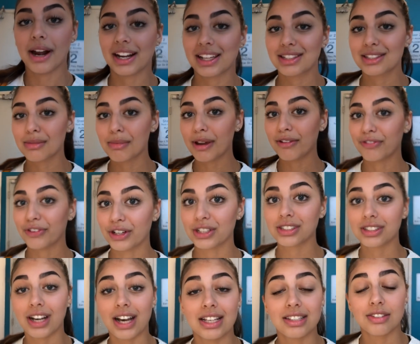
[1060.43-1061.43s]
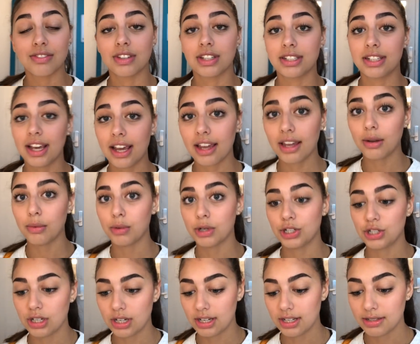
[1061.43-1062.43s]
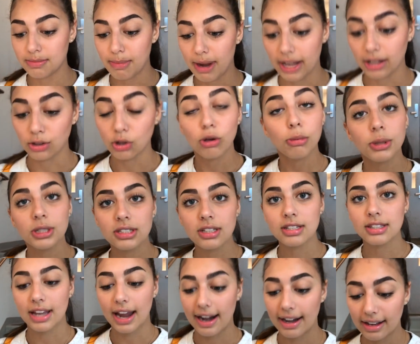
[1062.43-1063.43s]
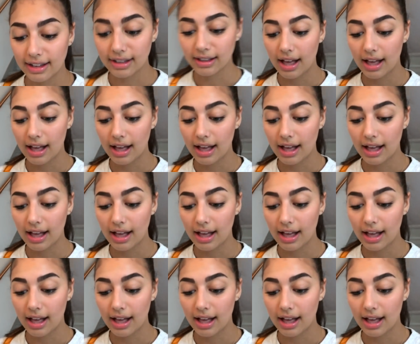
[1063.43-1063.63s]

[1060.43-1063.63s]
heading to my first class of the day, which is my Global Society